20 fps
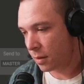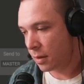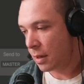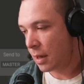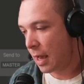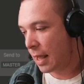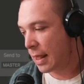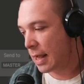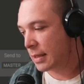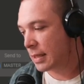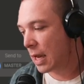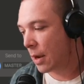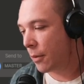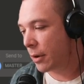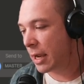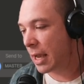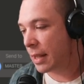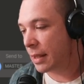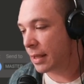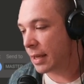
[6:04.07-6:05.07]
And that's how we're
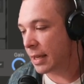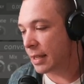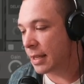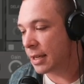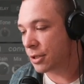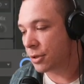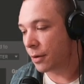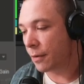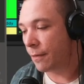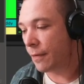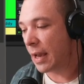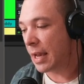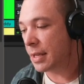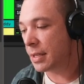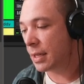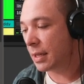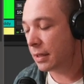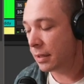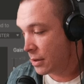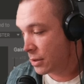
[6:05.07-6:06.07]
getting the initial
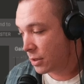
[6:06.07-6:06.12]
phasing.